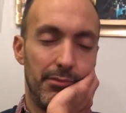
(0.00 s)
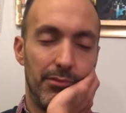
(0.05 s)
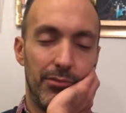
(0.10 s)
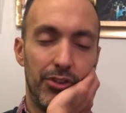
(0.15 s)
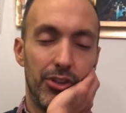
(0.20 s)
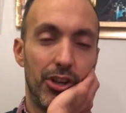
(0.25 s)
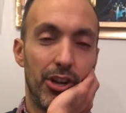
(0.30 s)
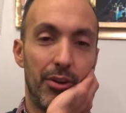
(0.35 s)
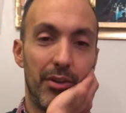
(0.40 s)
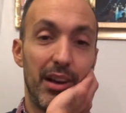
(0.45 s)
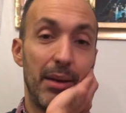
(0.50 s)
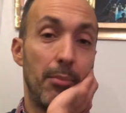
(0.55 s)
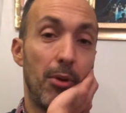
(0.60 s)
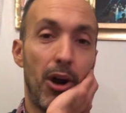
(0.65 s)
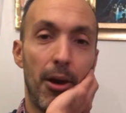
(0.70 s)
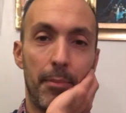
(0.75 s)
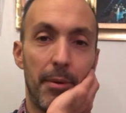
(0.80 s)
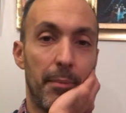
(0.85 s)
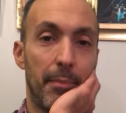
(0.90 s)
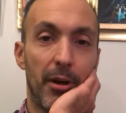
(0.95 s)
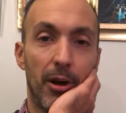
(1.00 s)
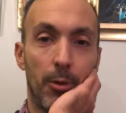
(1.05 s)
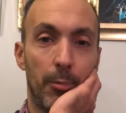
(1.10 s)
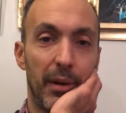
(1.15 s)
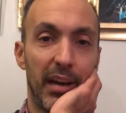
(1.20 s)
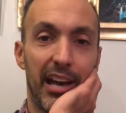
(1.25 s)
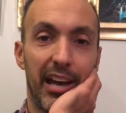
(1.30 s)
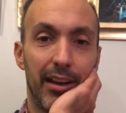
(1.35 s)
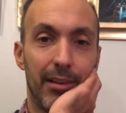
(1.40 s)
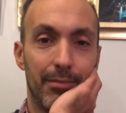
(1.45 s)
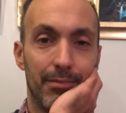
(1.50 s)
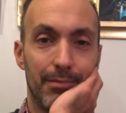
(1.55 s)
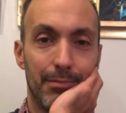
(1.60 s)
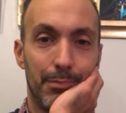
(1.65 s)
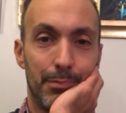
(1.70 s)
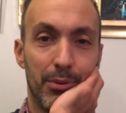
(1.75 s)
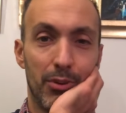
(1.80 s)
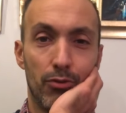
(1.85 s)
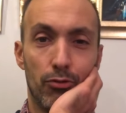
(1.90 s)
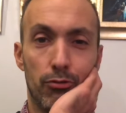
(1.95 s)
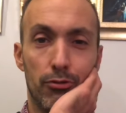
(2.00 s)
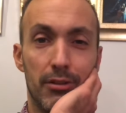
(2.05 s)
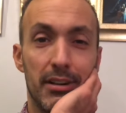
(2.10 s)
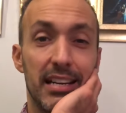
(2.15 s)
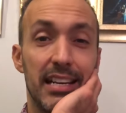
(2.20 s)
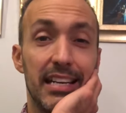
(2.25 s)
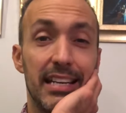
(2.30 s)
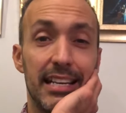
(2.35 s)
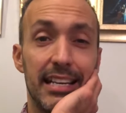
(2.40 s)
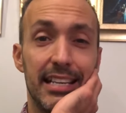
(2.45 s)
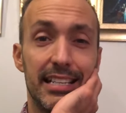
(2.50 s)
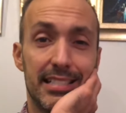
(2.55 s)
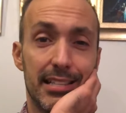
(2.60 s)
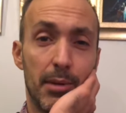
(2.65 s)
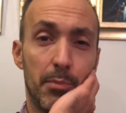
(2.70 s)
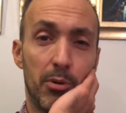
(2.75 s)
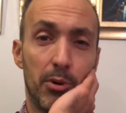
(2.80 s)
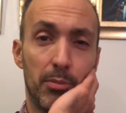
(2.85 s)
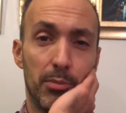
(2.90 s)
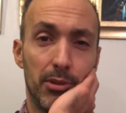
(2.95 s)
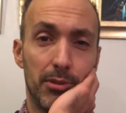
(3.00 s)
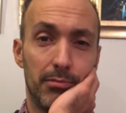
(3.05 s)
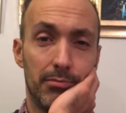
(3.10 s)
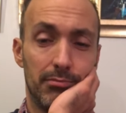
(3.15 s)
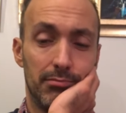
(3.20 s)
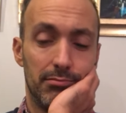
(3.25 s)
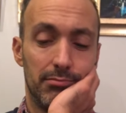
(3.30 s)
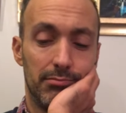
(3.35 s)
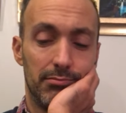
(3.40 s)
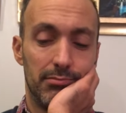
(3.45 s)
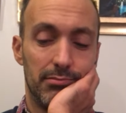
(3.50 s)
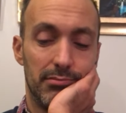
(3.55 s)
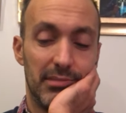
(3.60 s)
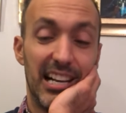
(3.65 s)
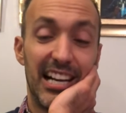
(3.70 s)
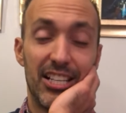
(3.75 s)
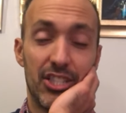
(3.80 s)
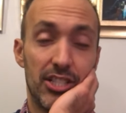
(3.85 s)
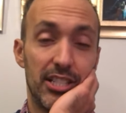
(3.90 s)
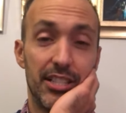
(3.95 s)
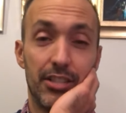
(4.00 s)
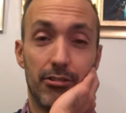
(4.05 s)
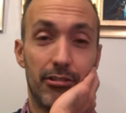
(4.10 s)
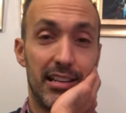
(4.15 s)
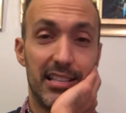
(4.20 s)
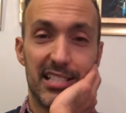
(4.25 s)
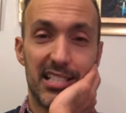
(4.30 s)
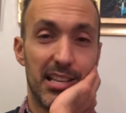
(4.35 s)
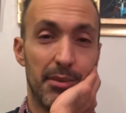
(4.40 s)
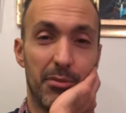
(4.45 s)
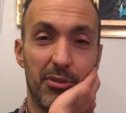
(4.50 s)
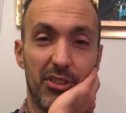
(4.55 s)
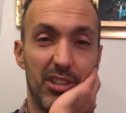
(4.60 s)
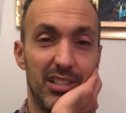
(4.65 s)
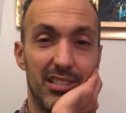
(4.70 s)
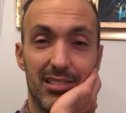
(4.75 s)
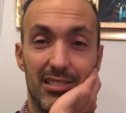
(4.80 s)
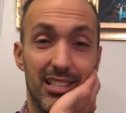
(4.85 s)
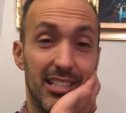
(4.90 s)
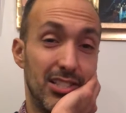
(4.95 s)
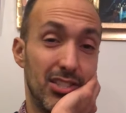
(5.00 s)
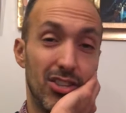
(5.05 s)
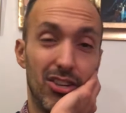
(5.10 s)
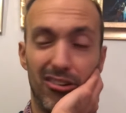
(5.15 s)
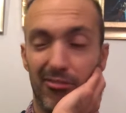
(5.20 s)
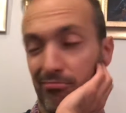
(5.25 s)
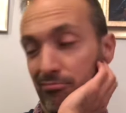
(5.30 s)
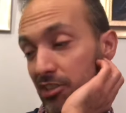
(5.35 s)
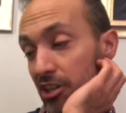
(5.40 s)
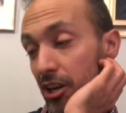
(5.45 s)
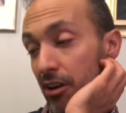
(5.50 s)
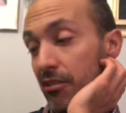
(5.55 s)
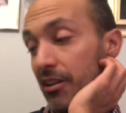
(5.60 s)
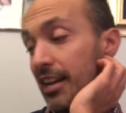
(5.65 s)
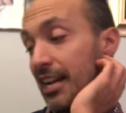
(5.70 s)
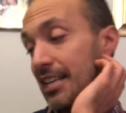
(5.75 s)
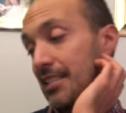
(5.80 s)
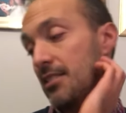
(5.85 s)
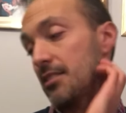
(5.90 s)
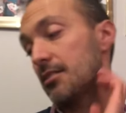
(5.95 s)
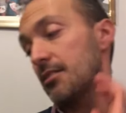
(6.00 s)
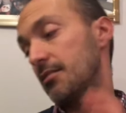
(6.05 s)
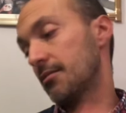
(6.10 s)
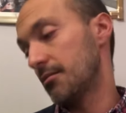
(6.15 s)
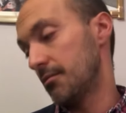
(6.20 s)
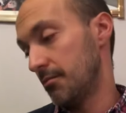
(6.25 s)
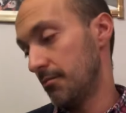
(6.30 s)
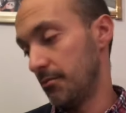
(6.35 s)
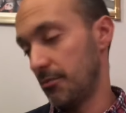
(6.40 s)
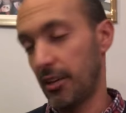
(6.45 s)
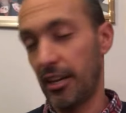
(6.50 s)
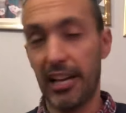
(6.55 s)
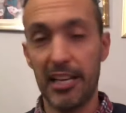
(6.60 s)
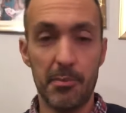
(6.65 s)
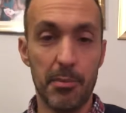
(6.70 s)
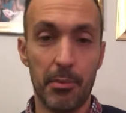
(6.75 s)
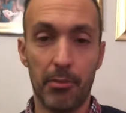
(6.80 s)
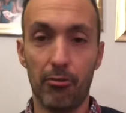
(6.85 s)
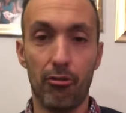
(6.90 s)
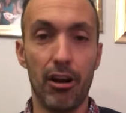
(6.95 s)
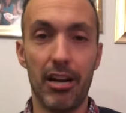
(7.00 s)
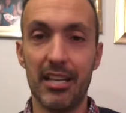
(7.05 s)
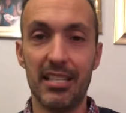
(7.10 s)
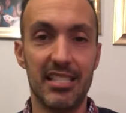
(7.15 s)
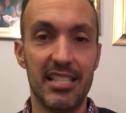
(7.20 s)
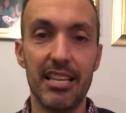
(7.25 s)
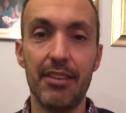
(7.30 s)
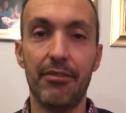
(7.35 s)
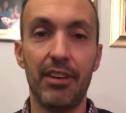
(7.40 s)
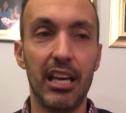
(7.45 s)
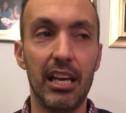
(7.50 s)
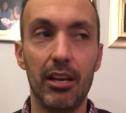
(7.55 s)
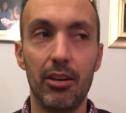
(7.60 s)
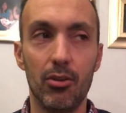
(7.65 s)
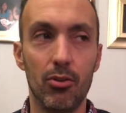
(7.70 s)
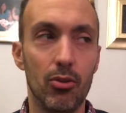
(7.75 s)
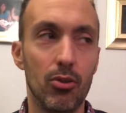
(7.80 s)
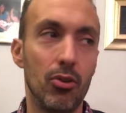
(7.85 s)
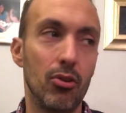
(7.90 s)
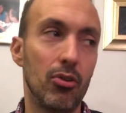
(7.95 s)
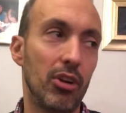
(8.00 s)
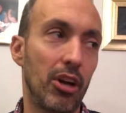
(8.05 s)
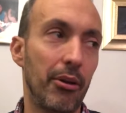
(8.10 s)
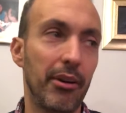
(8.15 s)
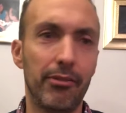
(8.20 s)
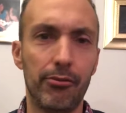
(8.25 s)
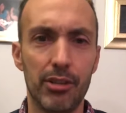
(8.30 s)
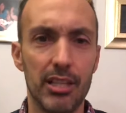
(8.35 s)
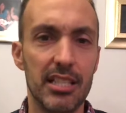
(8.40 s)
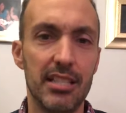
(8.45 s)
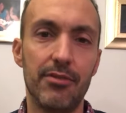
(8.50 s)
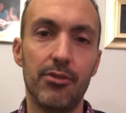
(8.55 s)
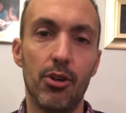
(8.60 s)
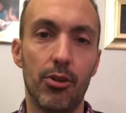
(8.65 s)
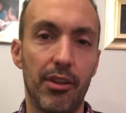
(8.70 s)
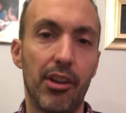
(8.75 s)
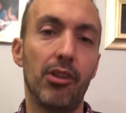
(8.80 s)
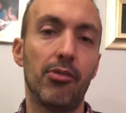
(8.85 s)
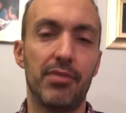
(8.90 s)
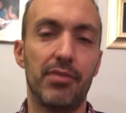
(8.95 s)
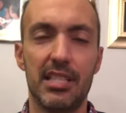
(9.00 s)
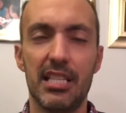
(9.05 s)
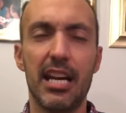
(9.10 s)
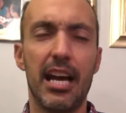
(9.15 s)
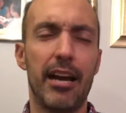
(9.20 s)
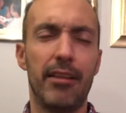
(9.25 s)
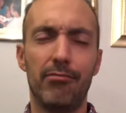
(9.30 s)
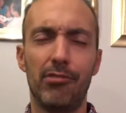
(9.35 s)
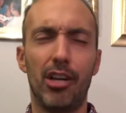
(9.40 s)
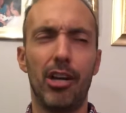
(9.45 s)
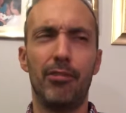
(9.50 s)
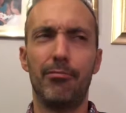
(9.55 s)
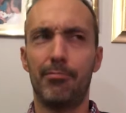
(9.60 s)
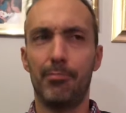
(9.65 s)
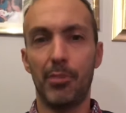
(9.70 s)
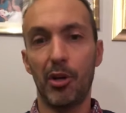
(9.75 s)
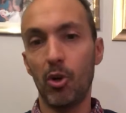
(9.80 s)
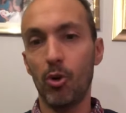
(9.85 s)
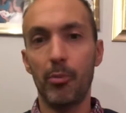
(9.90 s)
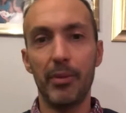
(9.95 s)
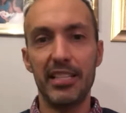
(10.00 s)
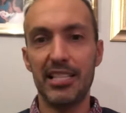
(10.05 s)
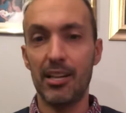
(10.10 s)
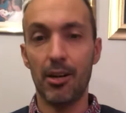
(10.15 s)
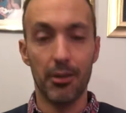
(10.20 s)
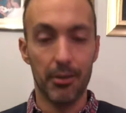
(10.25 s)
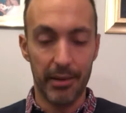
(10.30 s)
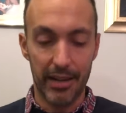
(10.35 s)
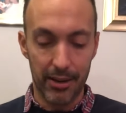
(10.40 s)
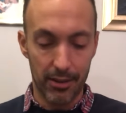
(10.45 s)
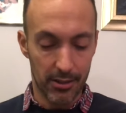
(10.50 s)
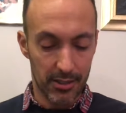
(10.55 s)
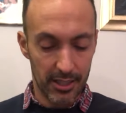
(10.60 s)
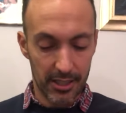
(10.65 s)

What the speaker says: you know, it might be a bugbear, but really, is it a problem? Actually, in the grand scheme of things, it's not. You know, unless people are writing a CV or going for an interview, then obviously, yeah, you know, by all means help them out.